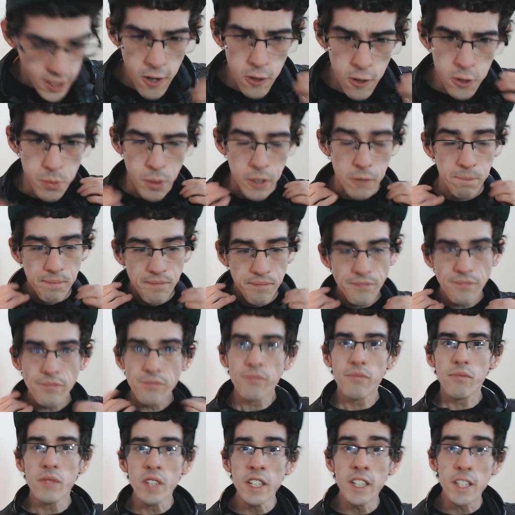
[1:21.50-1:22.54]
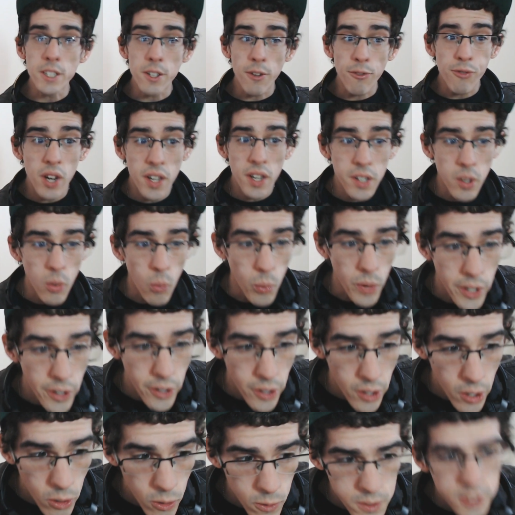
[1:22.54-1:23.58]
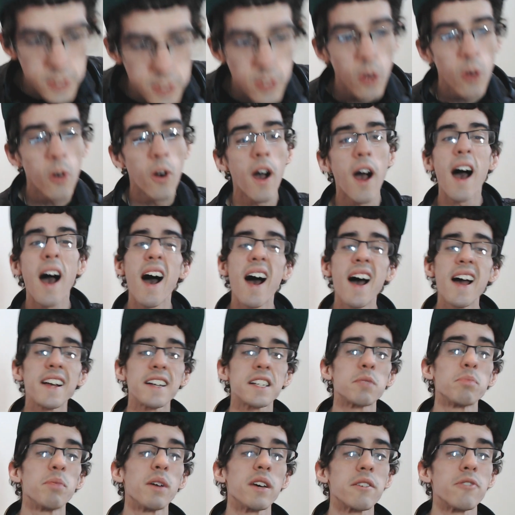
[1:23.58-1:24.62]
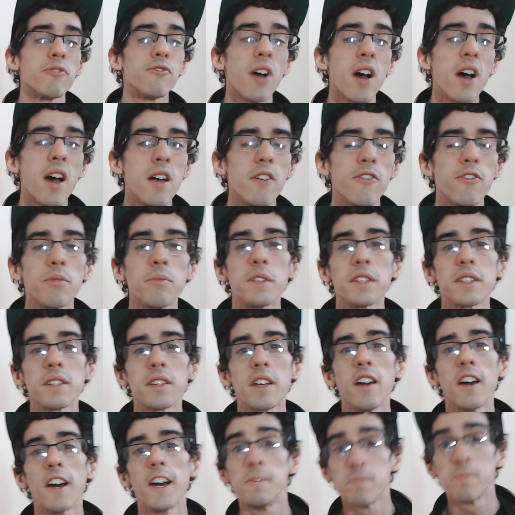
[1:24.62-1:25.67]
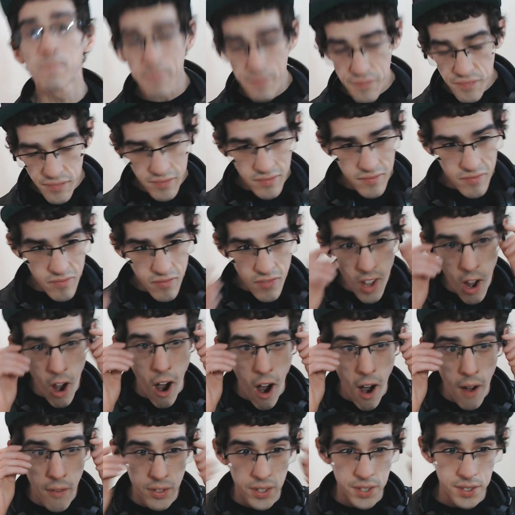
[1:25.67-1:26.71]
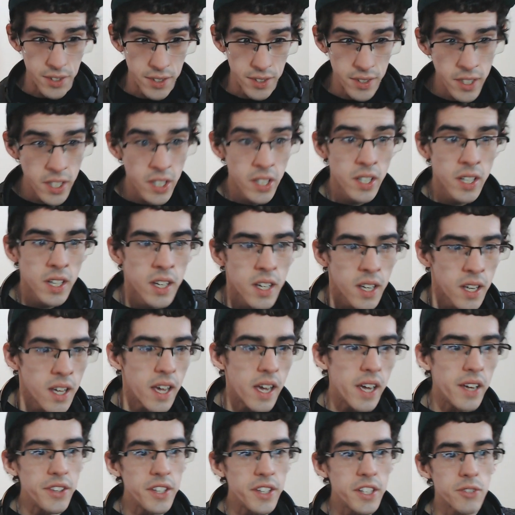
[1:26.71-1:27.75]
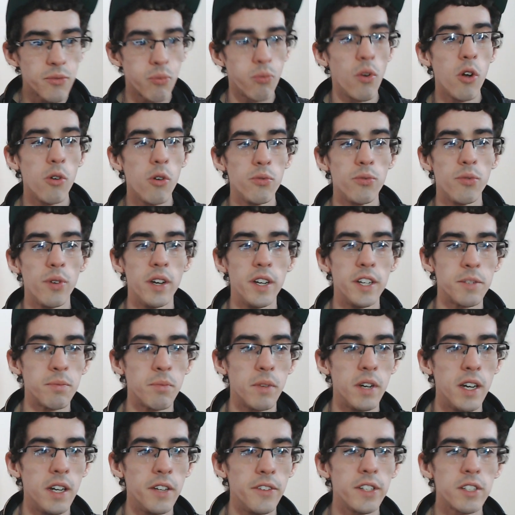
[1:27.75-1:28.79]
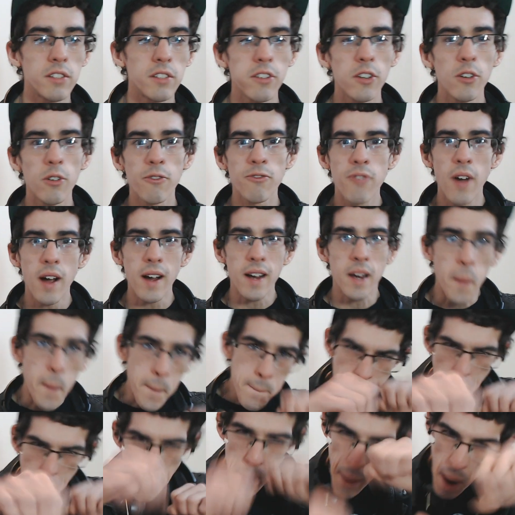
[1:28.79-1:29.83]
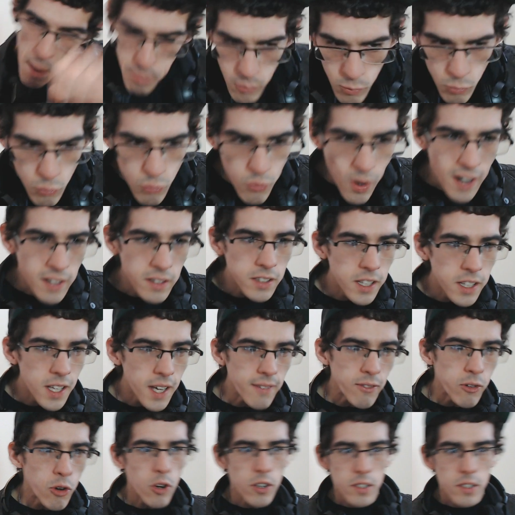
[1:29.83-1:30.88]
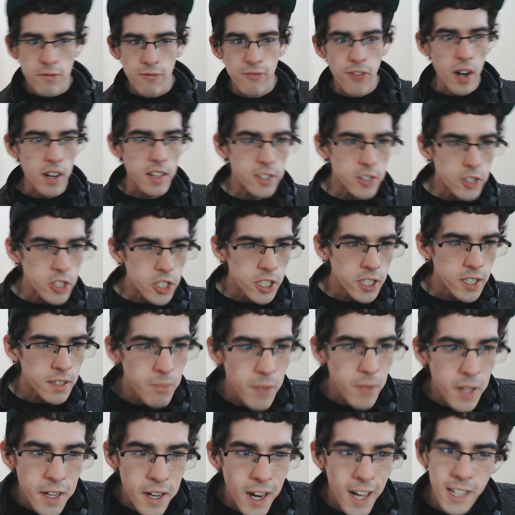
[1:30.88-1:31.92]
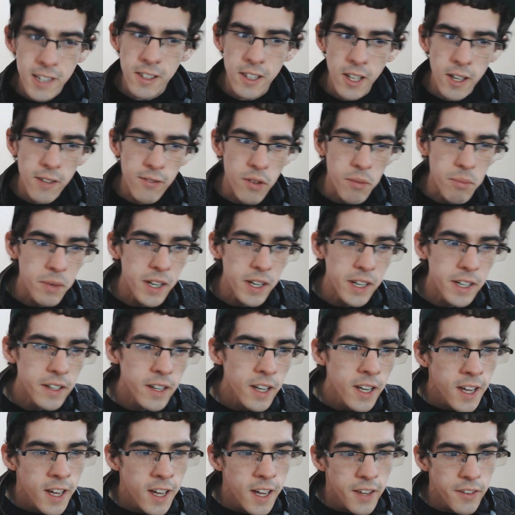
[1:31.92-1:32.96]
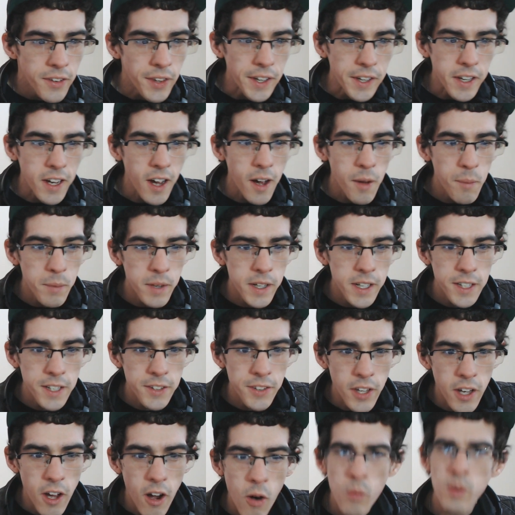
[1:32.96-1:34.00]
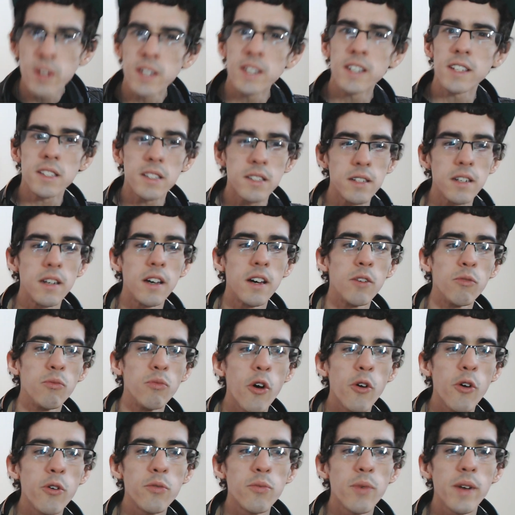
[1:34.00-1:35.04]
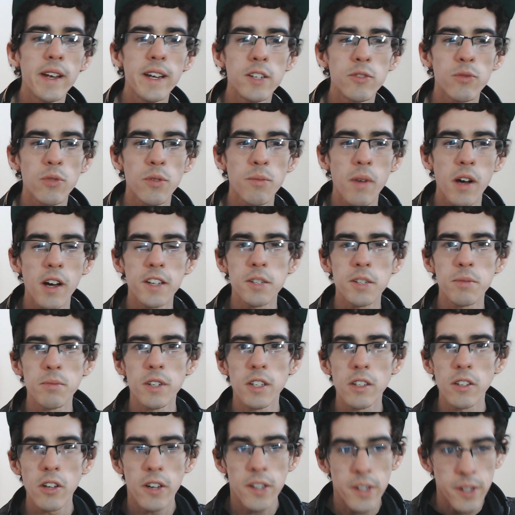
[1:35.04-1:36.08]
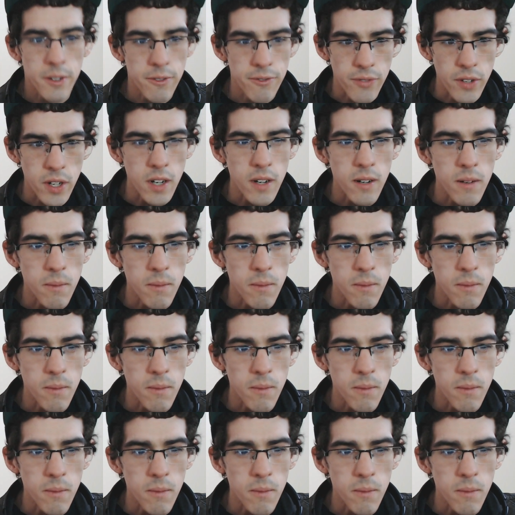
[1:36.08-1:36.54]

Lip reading: me. He's a friend of Weirdo, so I expect fire from this guy. Obviously. And these road rage, man, these little fucking bah, bah, right left hook fucking shit, man, I love it, man. They come in, they all, it's, road rage reminds me a lot of,